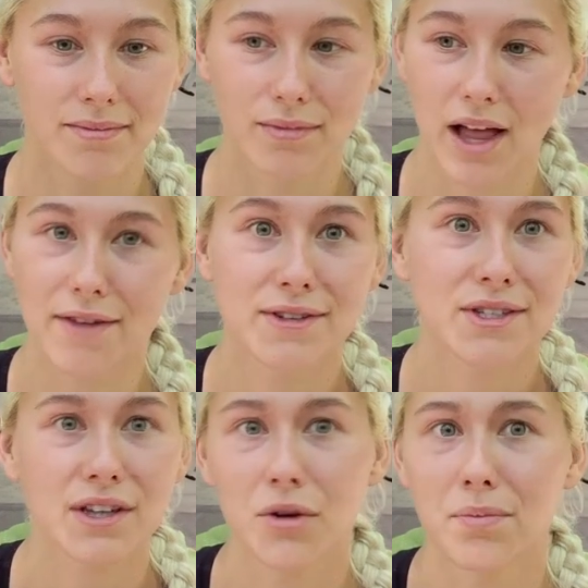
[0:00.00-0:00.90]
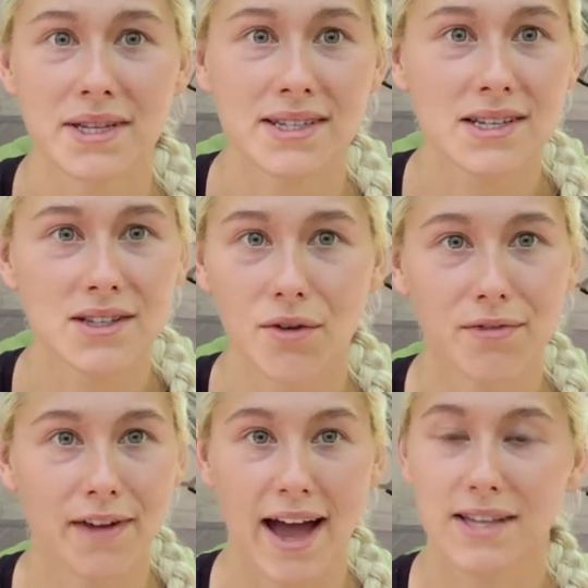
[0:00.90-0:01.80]
Life is so busy, so
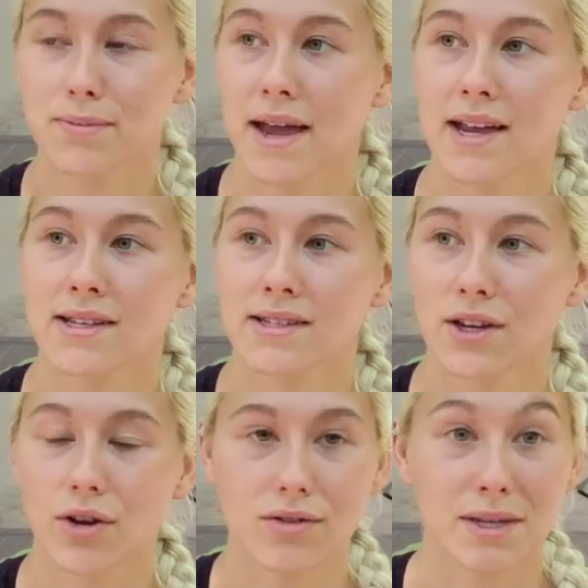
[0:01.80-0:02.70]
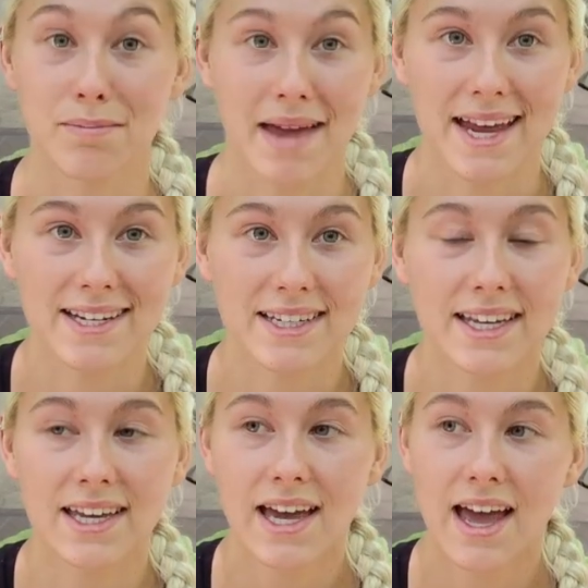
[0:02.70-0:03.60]
fast-paced and
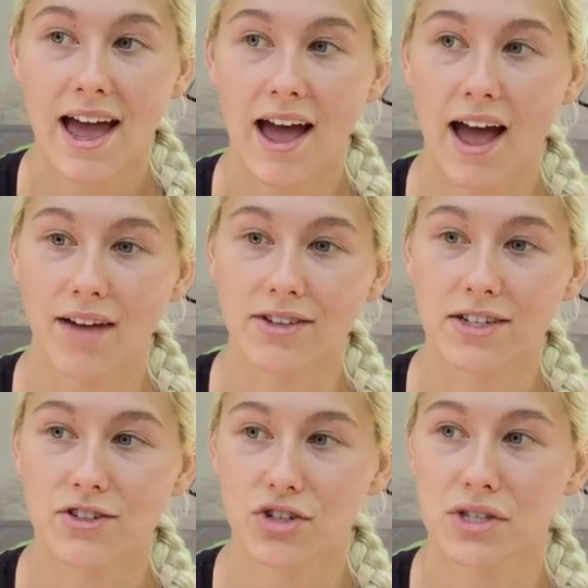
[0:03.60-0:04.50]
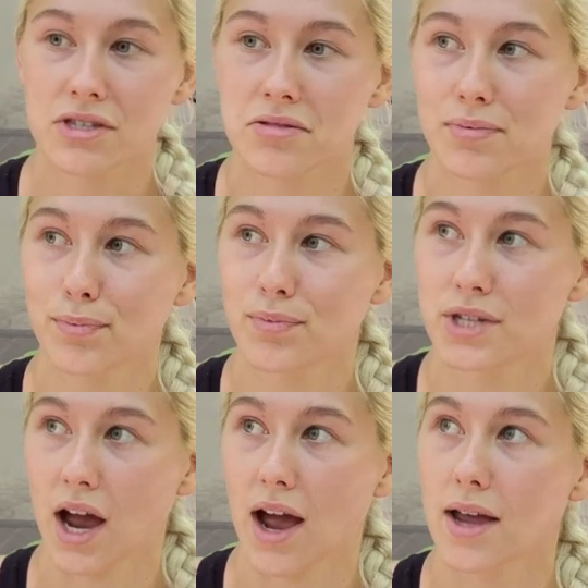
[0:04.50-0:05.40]
demanding. Having just
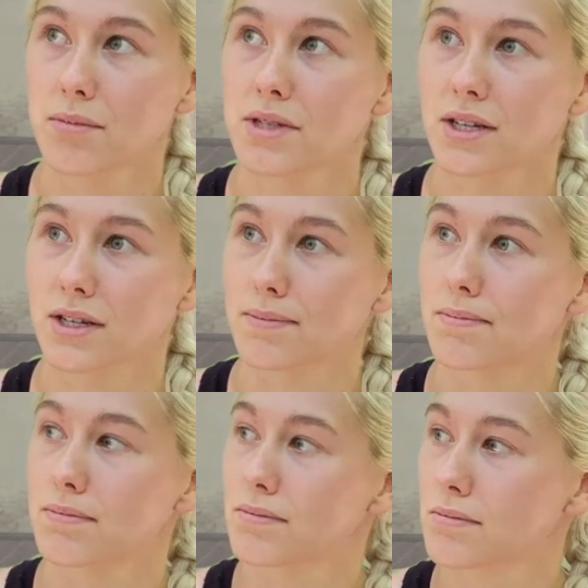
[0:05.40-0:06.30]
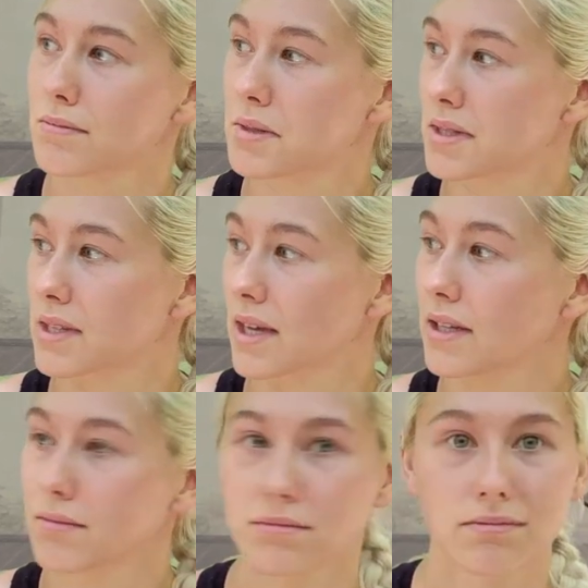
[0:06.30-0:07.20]
time to
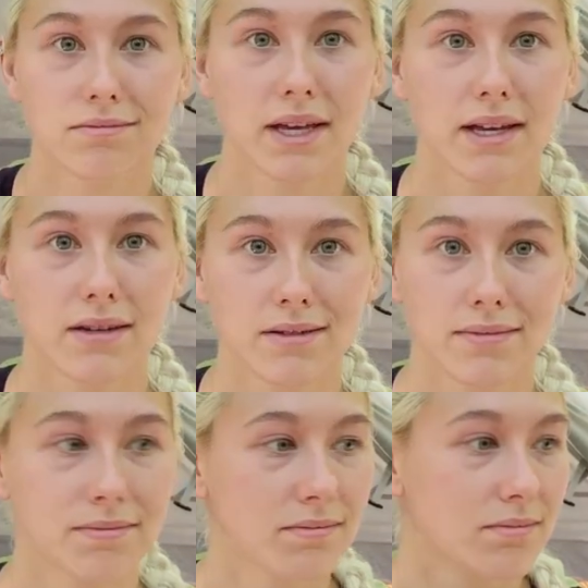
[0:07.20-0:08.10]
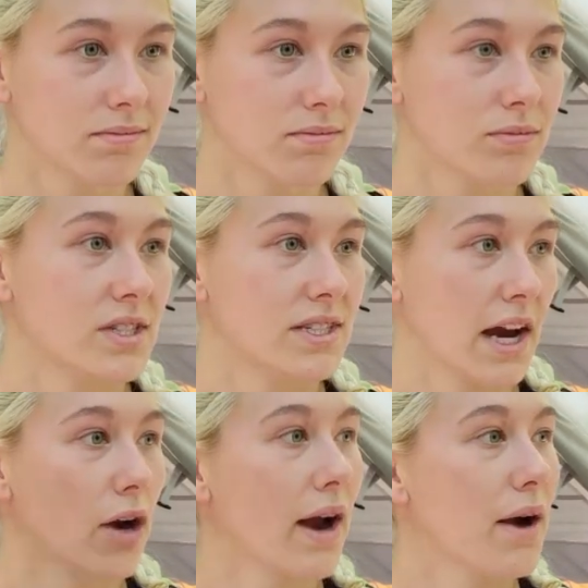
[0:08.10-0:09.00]
sit and
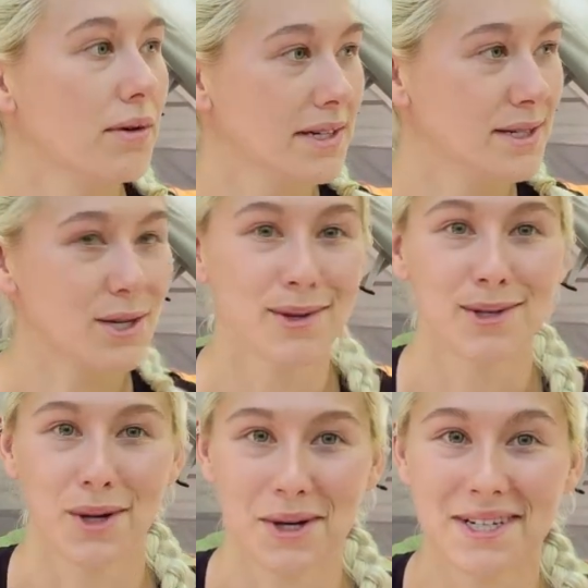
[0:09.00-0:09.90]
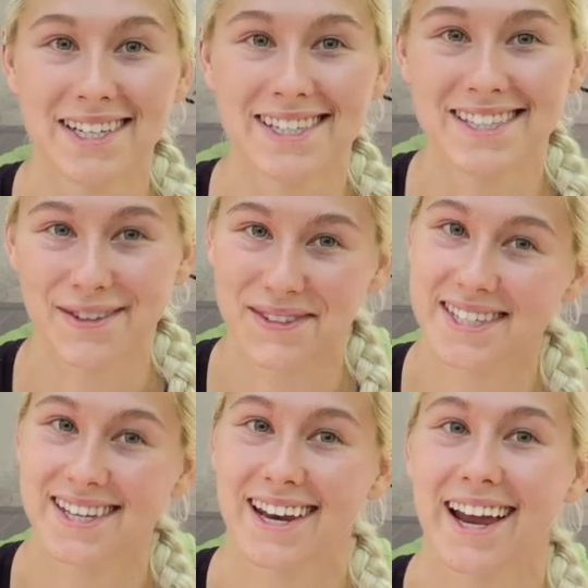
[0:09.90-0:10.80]
stare out into the darkness, if it's
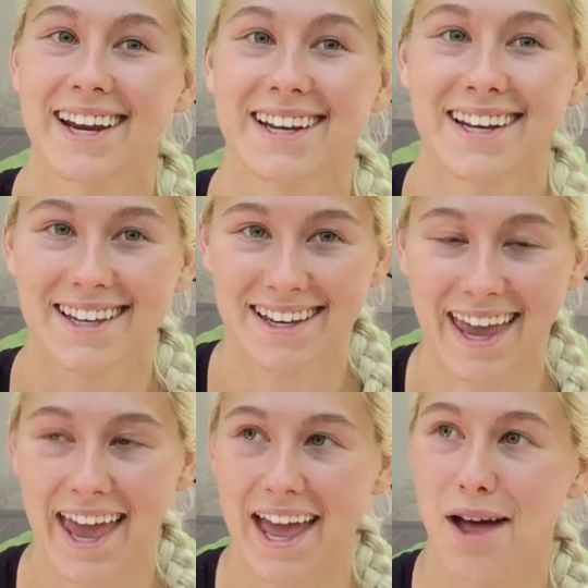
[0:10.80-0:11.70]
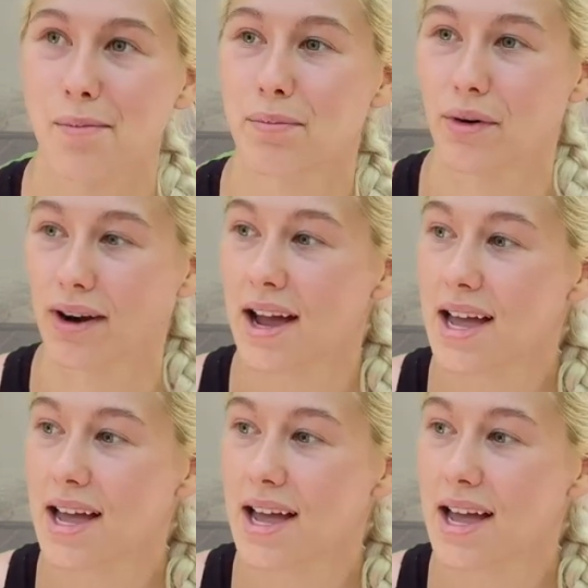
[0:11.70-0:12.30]
at night at camp, or